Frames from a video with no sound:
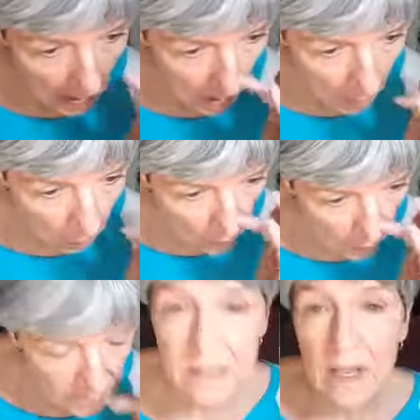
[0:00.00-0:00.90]
on one
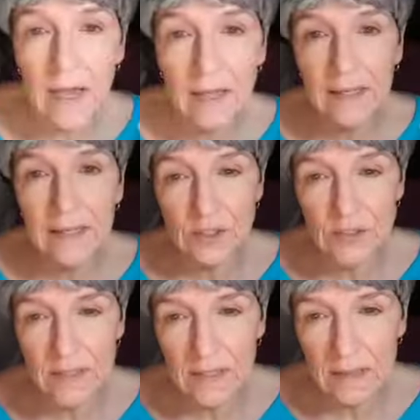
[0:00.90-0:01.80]
side and let you
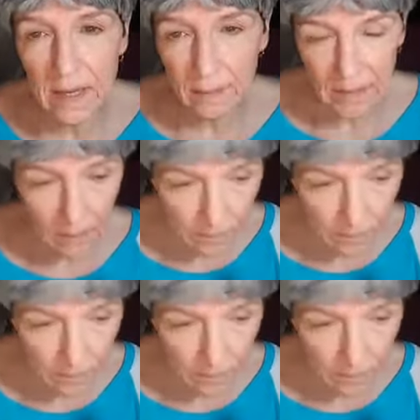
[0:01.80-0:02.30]
see it, Tammy.